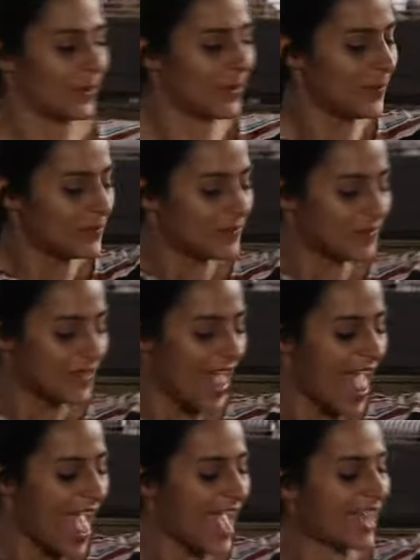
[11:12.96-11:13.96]
Ooh,
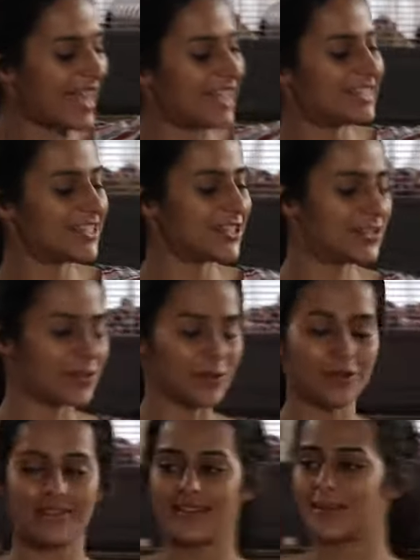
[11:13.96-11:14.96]
a
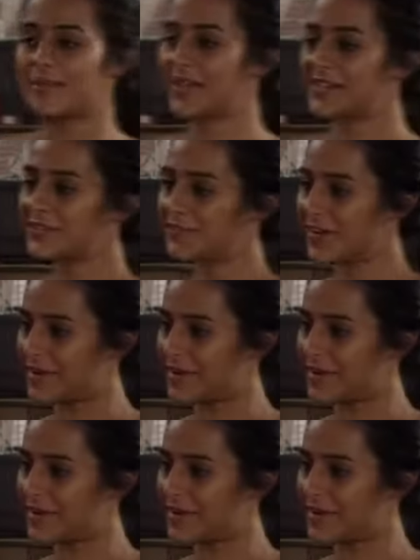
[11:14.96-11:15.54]
digital picture